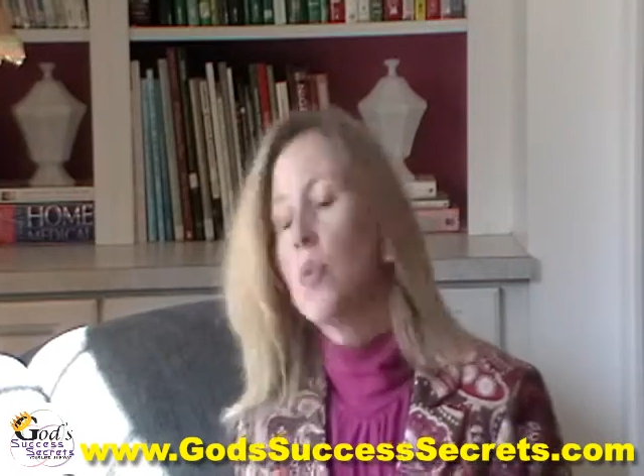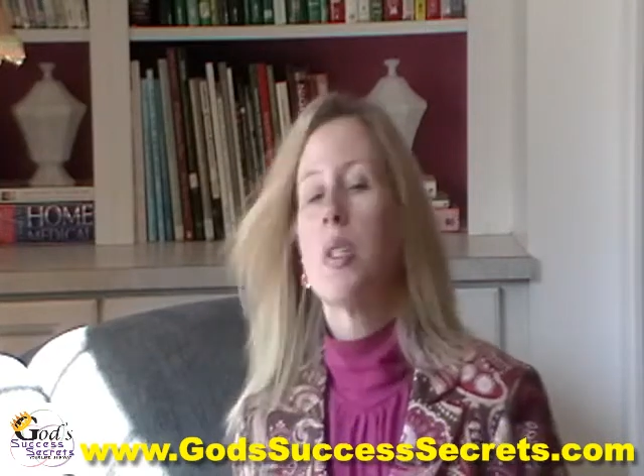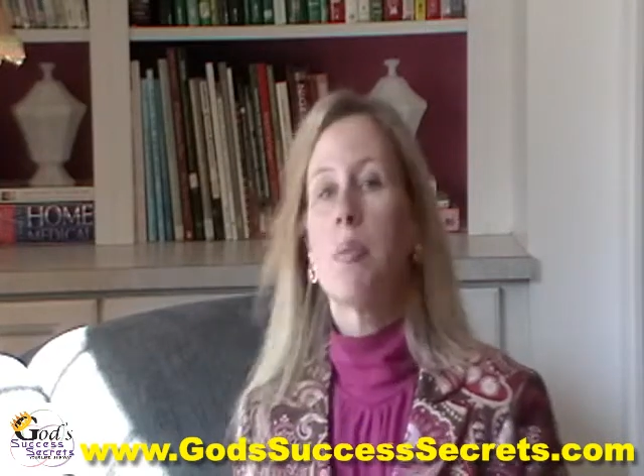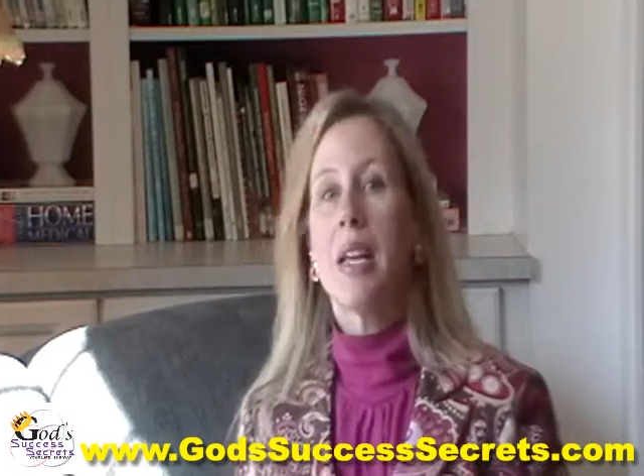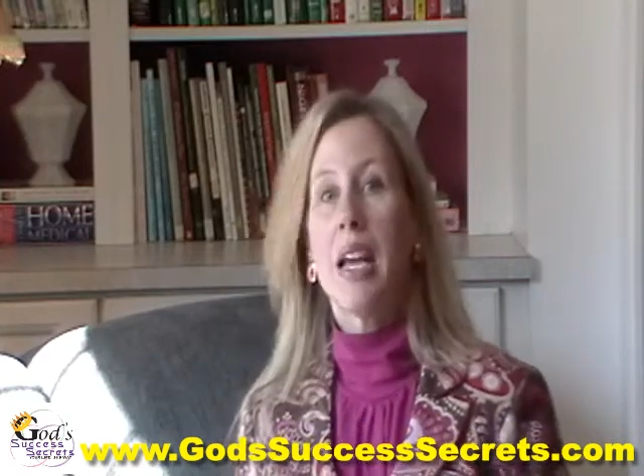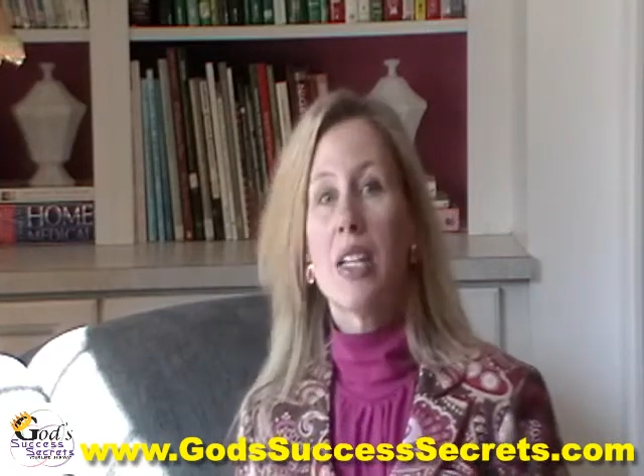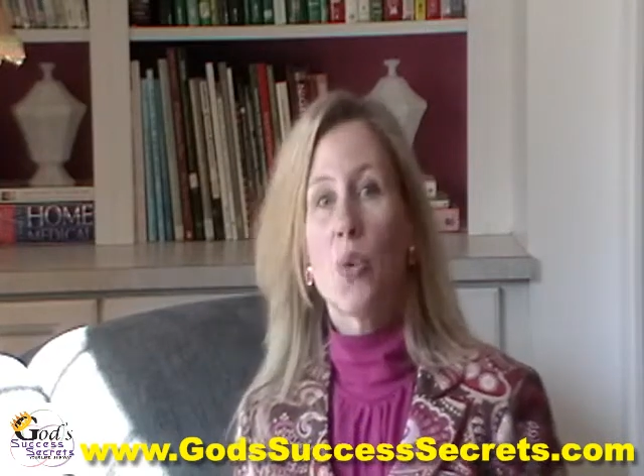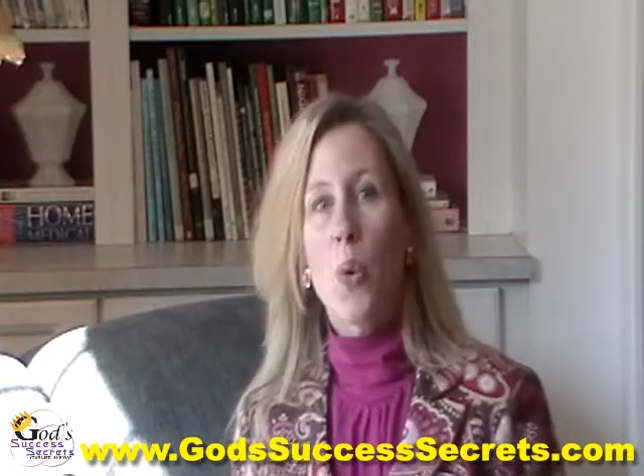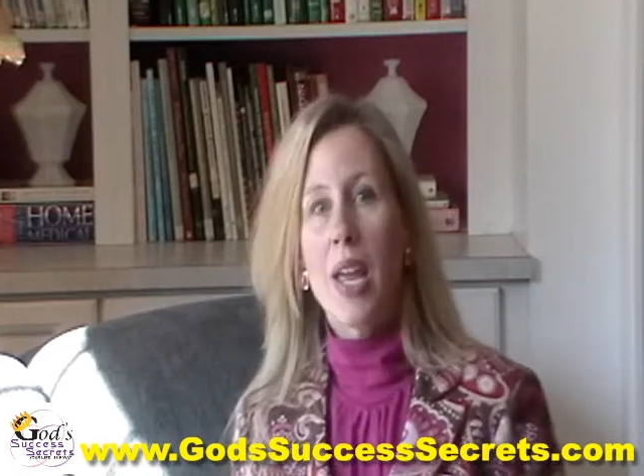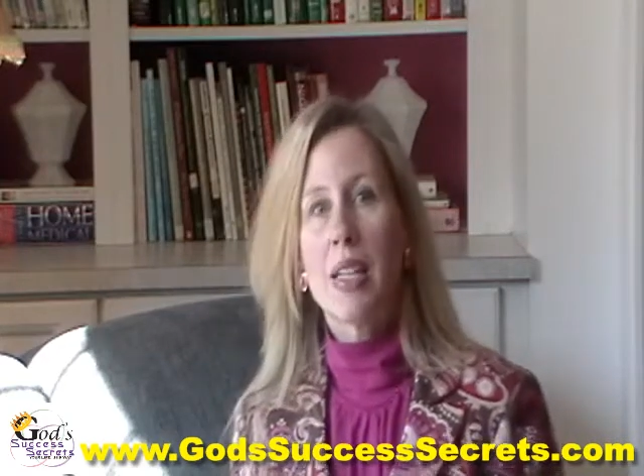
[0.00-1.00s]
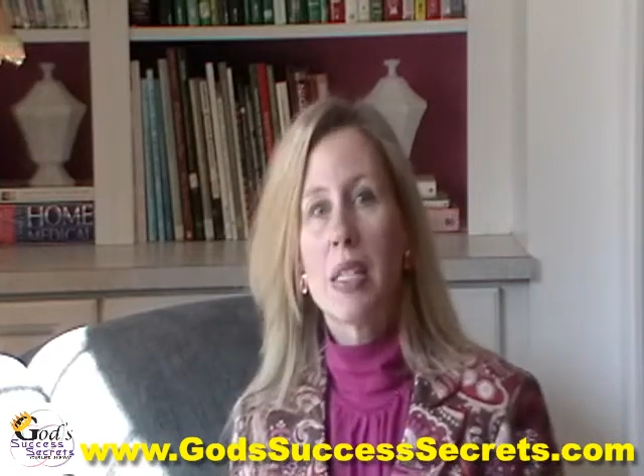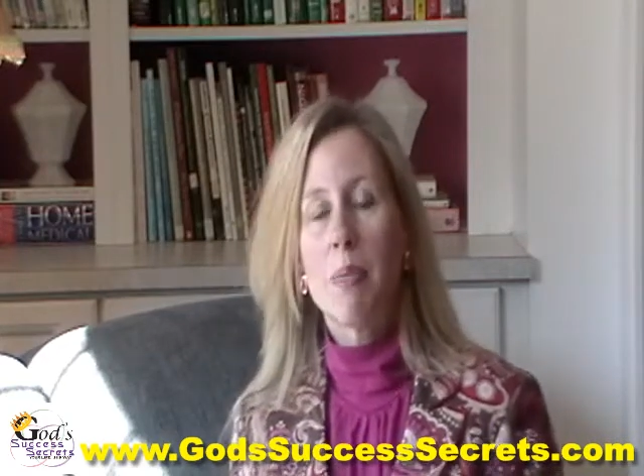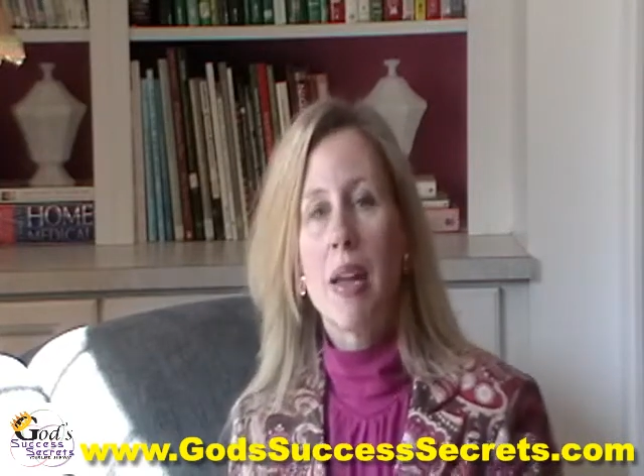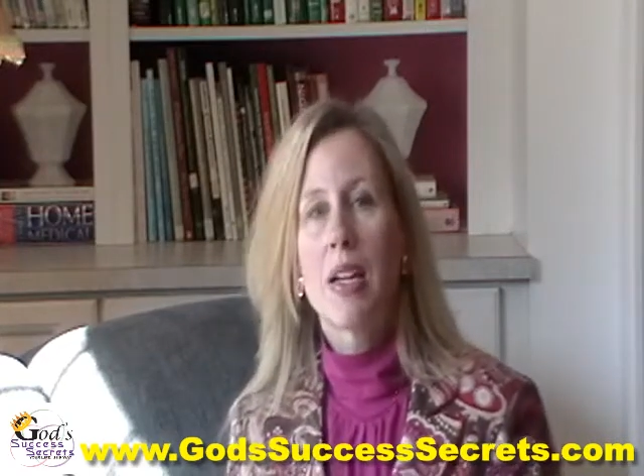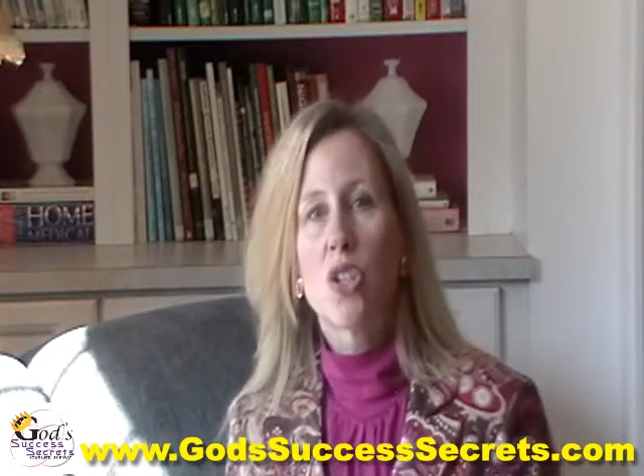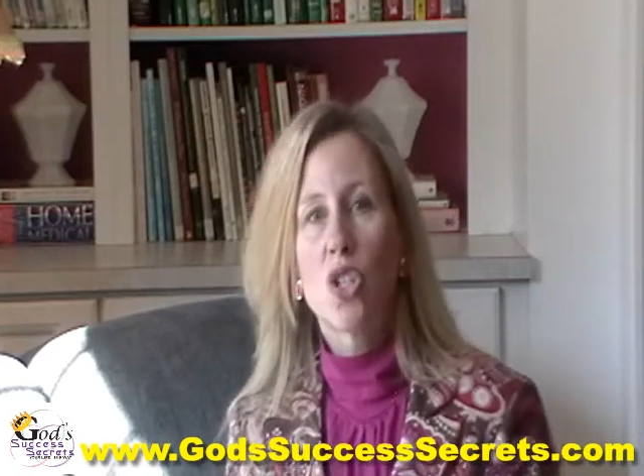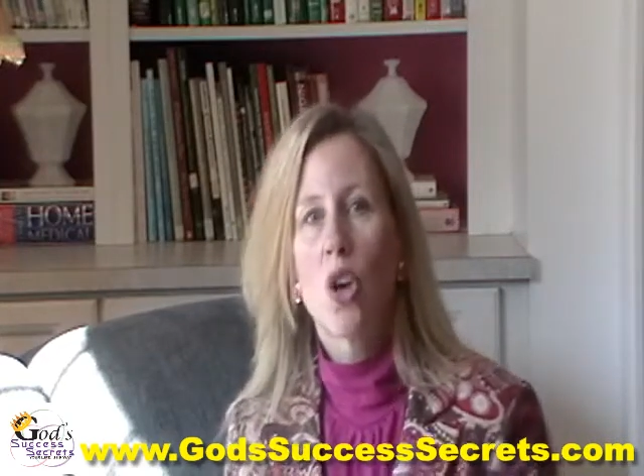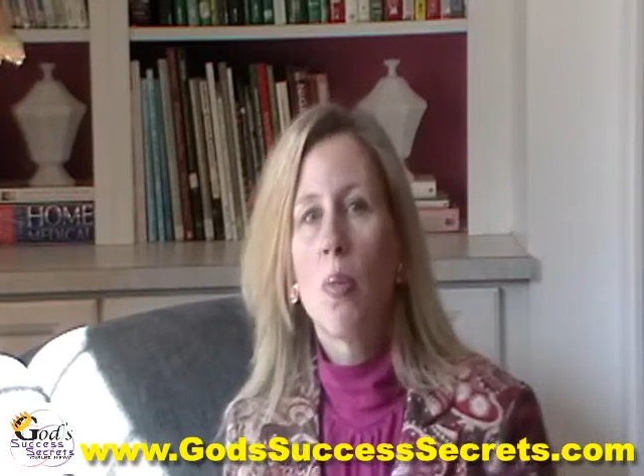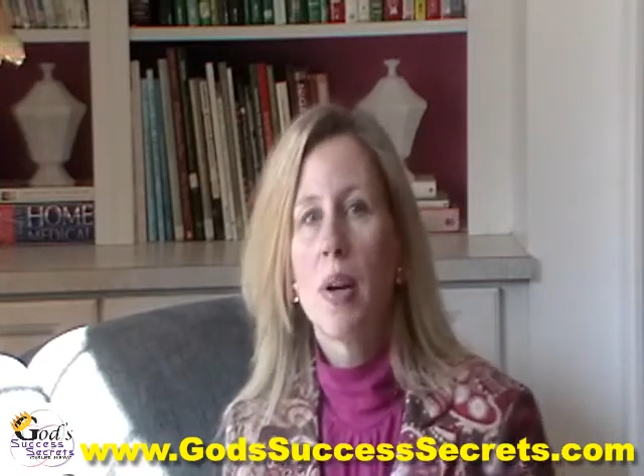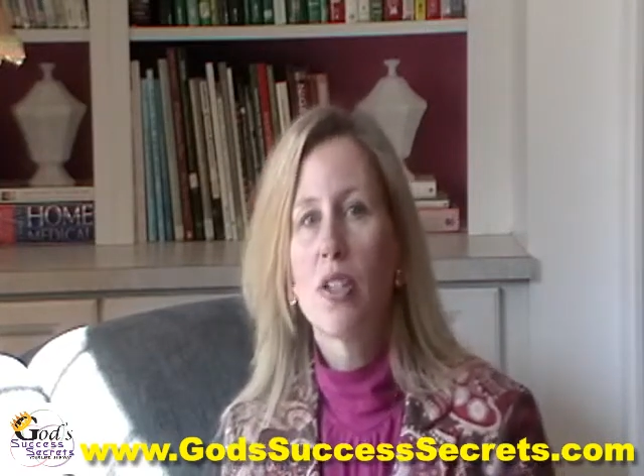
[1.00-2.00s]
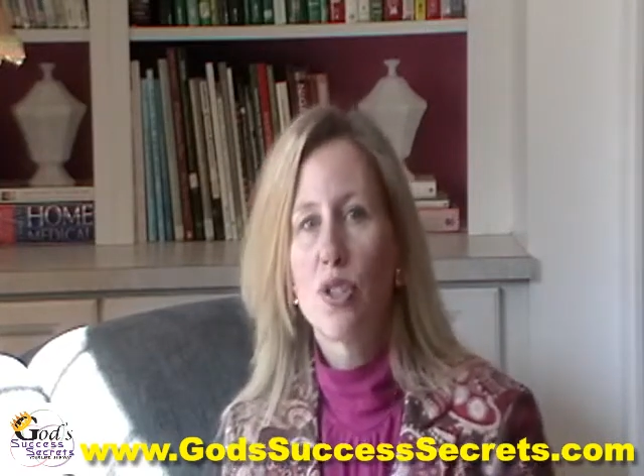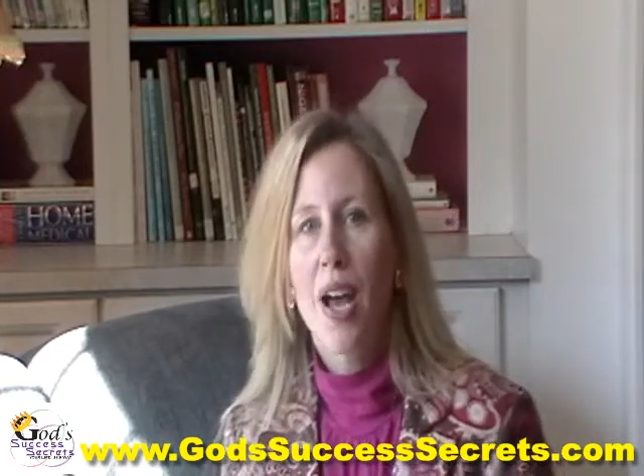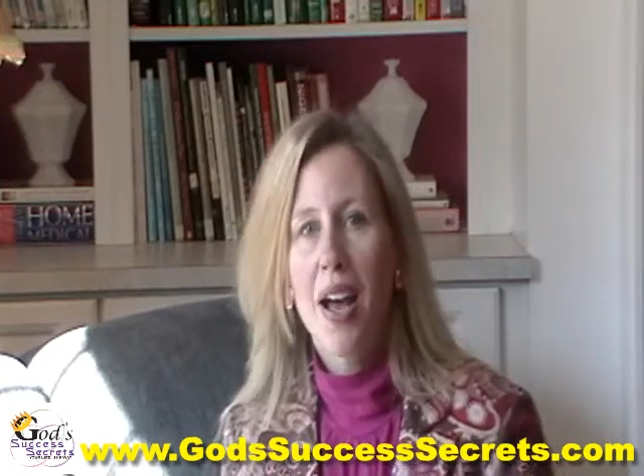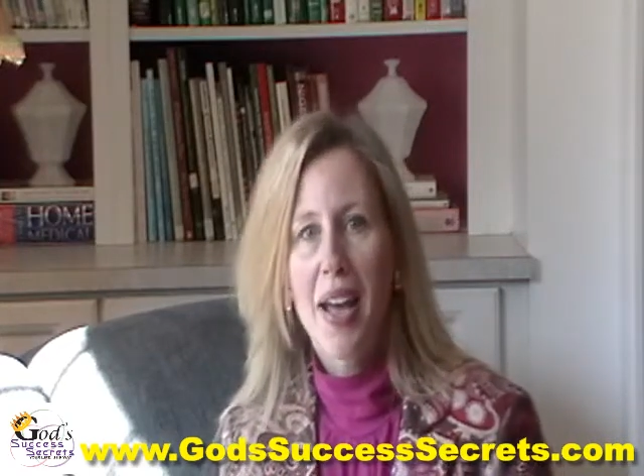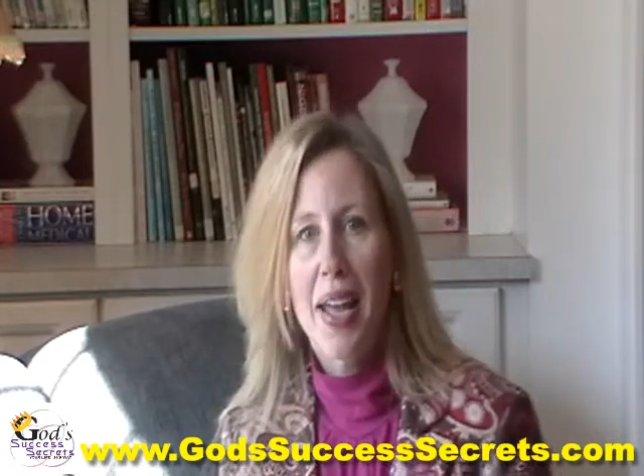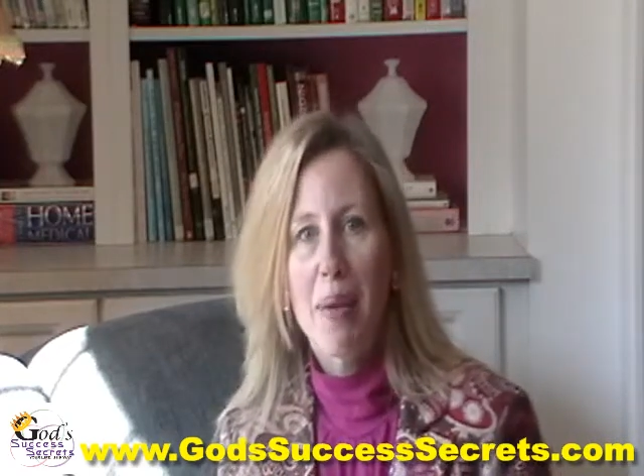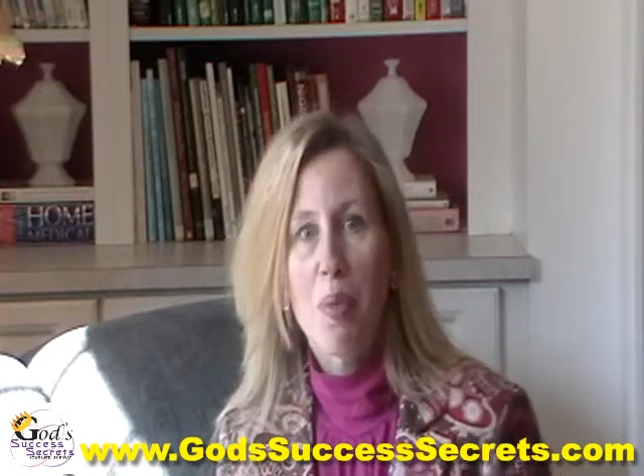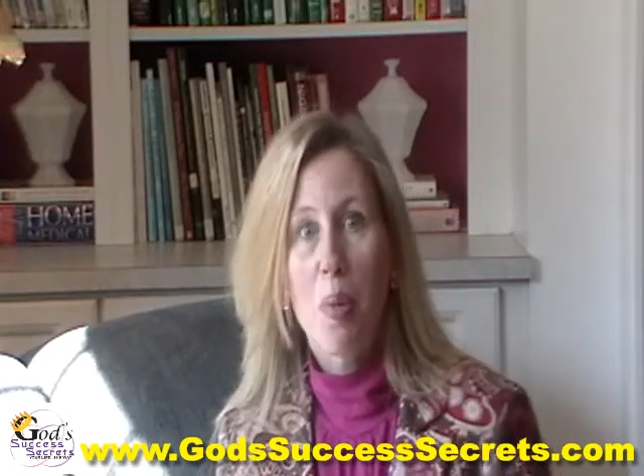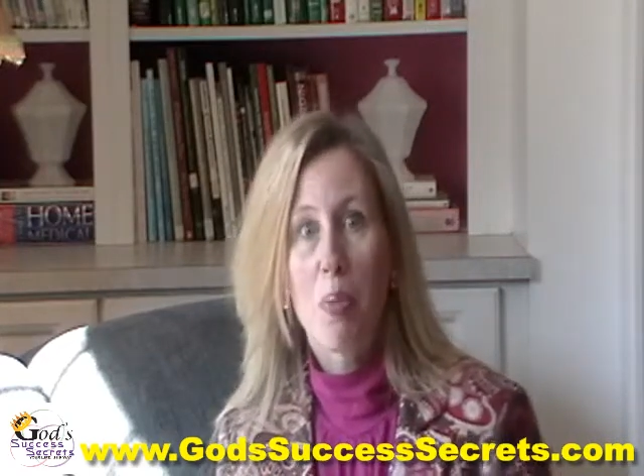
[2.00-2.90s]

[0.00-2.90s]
was because we had spent so much time